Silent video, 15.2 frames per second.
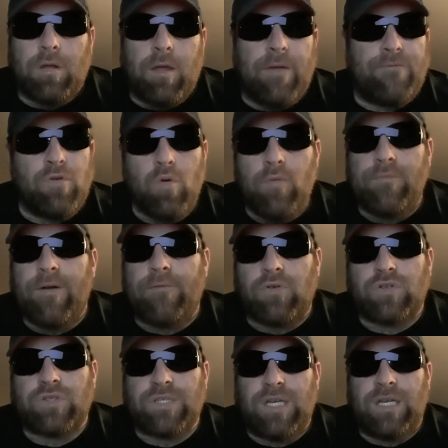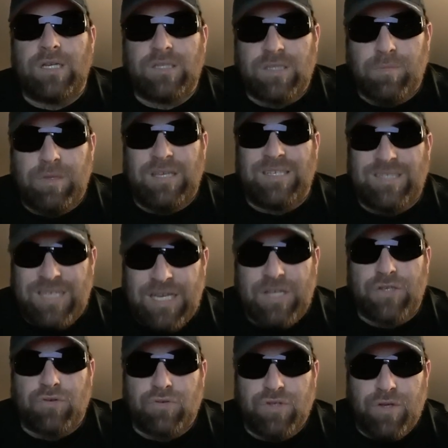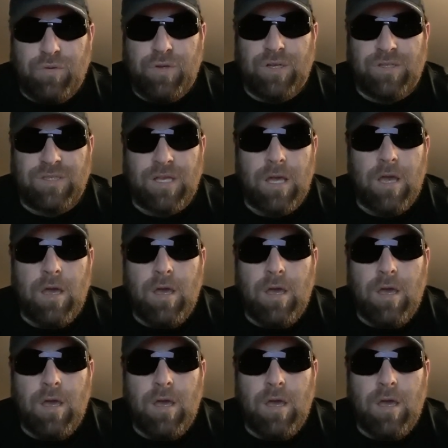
If you've ever seen some of these teachers' unions,